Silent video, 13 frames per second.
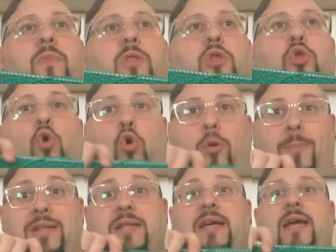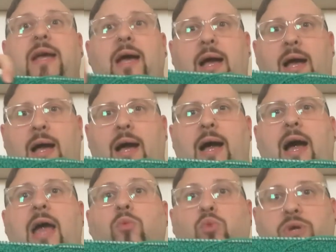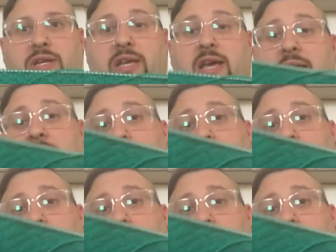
Normally, I would get,